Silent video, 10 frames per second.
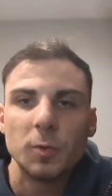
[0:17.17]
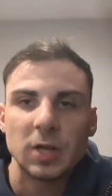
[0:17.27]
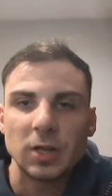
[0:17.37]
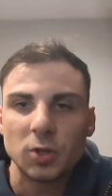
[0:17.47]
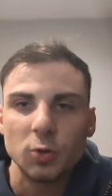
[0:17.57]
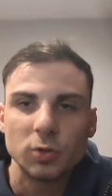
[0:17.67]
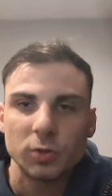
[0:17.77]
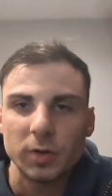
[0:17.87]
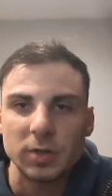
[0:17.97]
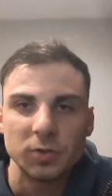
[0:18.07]
which had two
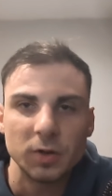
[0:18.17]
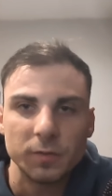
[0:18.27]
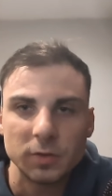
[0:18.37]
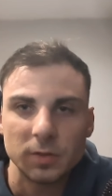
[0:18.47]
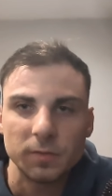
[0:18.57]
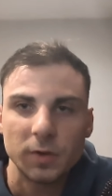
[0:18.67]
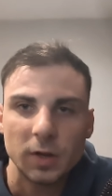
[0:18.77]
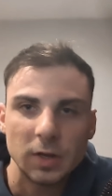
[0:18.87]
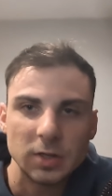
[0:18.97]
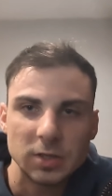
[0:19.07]
screens on it for some fucking